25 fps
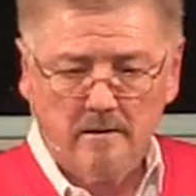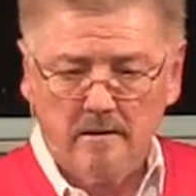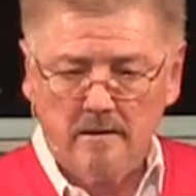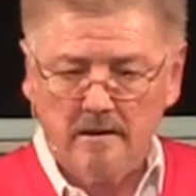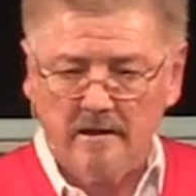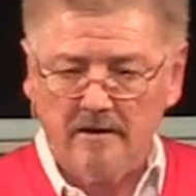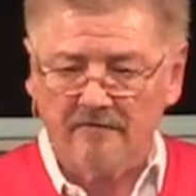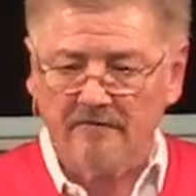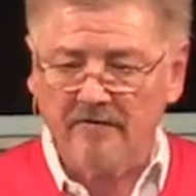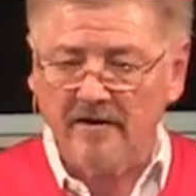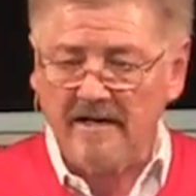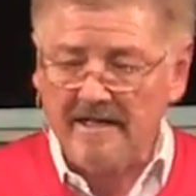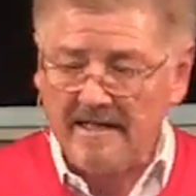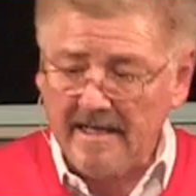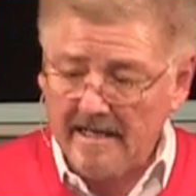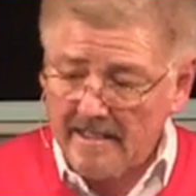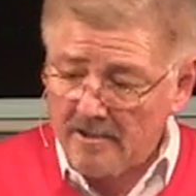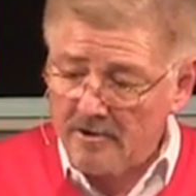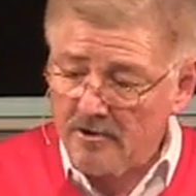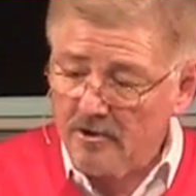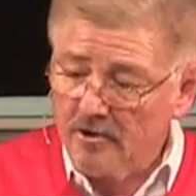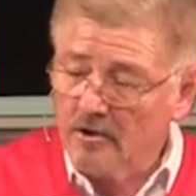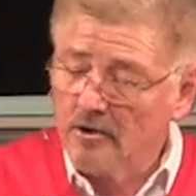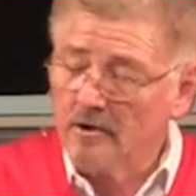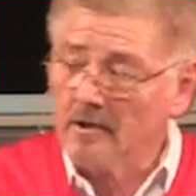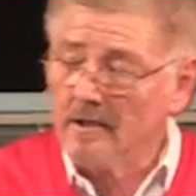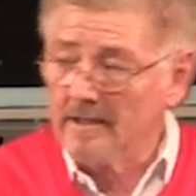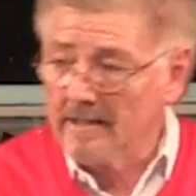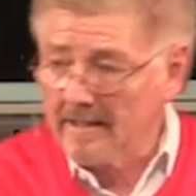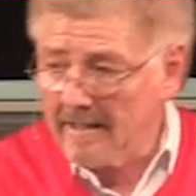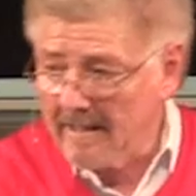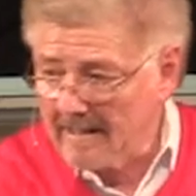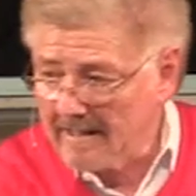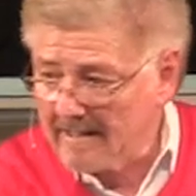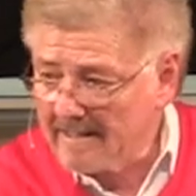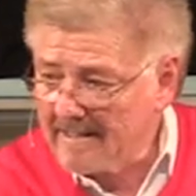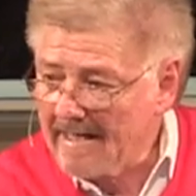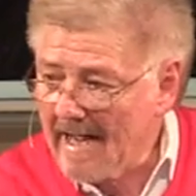If he didn't do it, he
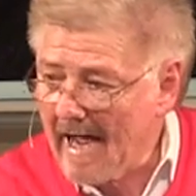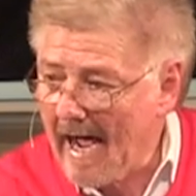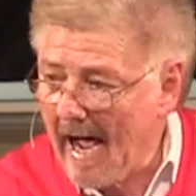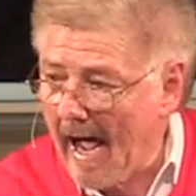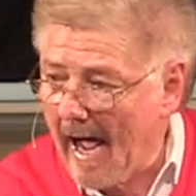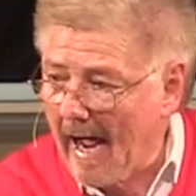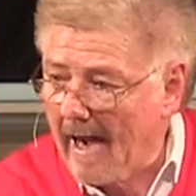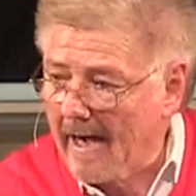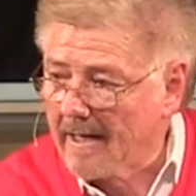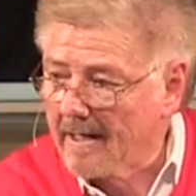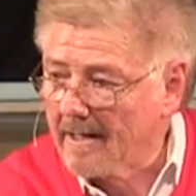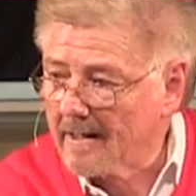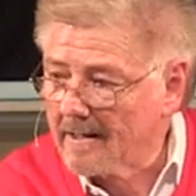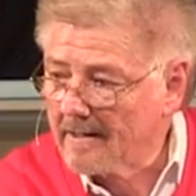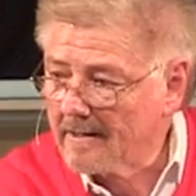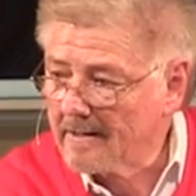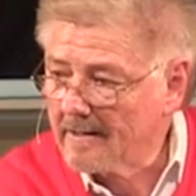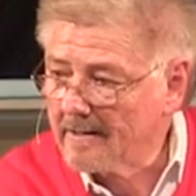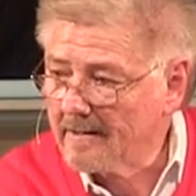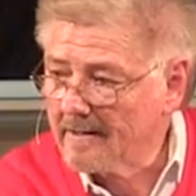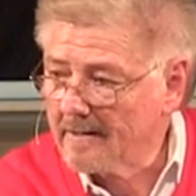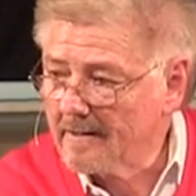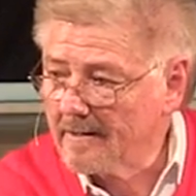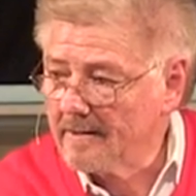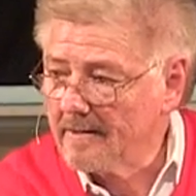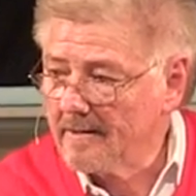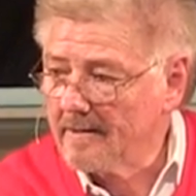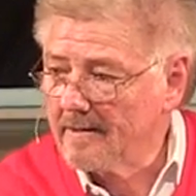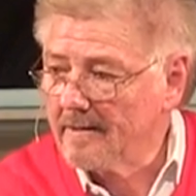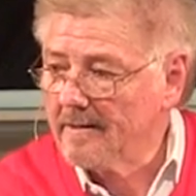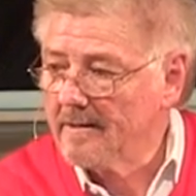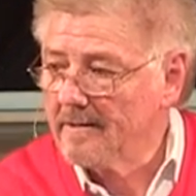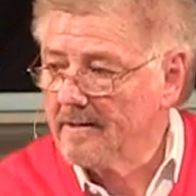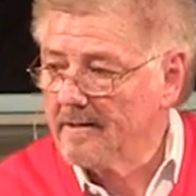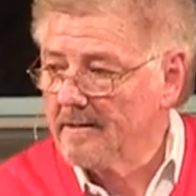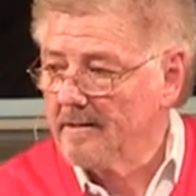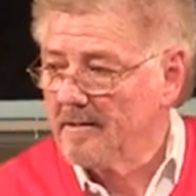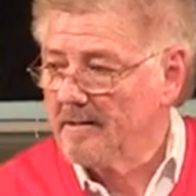could die,
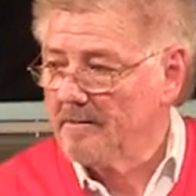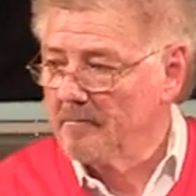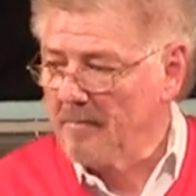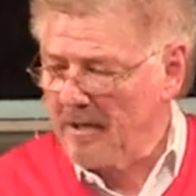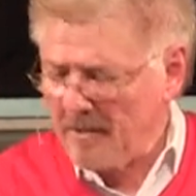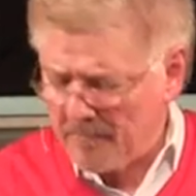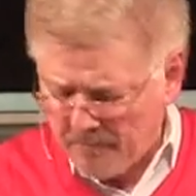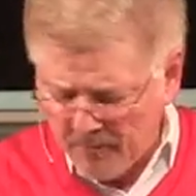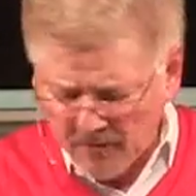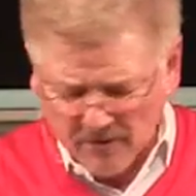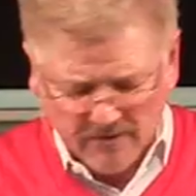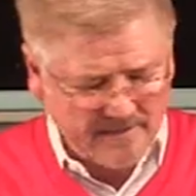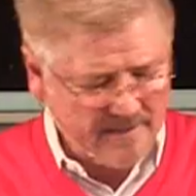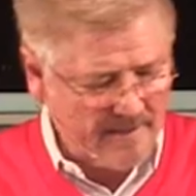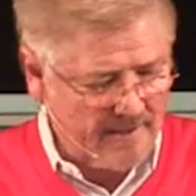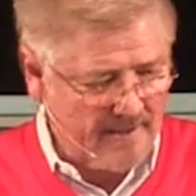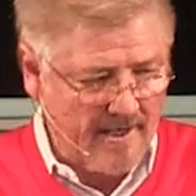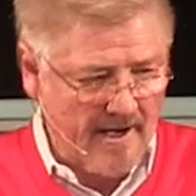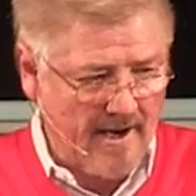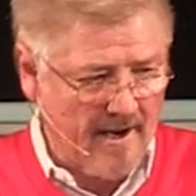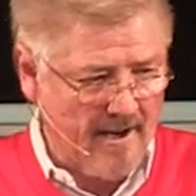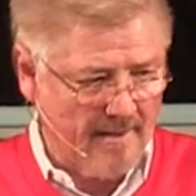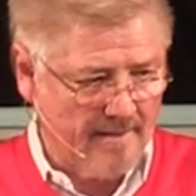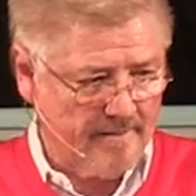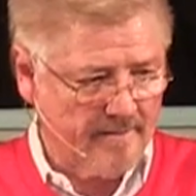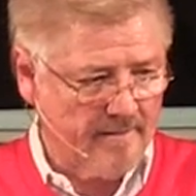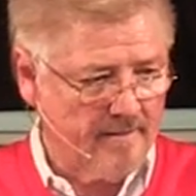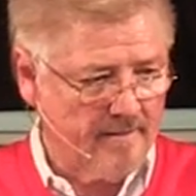be put to death.